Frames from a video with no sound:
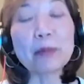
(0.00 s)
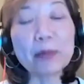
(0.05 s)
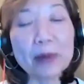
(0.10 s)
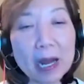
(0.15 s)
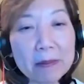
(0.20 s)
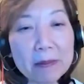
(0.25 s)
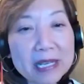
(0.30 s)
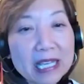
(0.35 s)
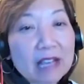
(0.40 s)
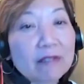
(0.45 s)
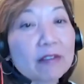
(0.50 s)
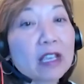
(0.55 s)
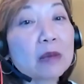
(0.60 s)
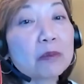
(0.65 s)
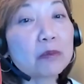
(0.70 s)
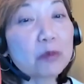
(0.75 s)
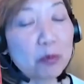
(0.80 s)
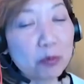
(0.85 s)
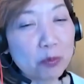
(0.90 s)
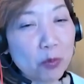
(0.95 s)
probably giving
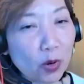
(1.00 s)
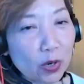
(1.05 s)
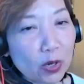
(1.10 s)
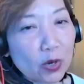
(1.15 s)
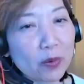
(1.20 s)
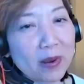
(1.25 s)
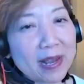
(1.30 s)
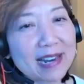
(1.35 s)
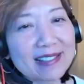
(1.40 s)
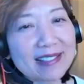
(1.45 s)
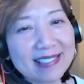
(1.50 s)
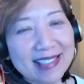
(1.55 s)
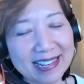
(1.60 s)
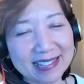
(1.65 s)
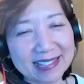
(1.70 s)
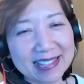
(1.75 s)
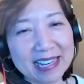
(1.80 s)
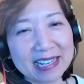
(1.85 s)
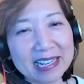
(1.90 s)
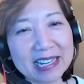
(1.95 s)
him more credit
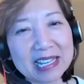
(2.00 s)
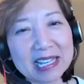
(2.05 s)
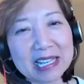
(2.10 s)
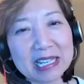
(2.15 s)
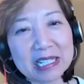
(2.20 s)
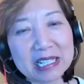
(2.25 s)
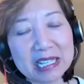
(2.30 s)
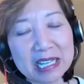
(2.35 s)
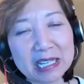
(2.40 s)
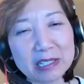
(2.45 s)
than he